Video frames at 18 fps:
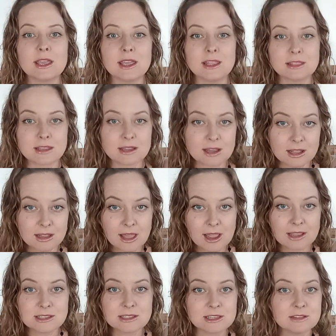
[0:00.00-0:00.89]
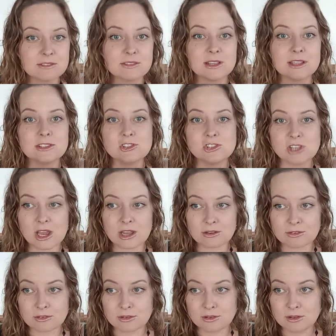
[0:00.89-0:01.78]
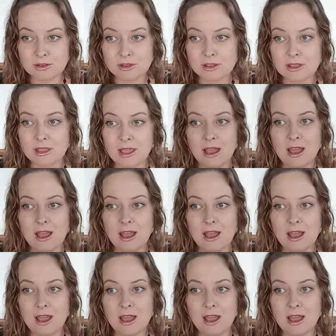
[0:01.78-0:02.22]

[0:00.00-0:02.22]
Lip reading: in the collective in general.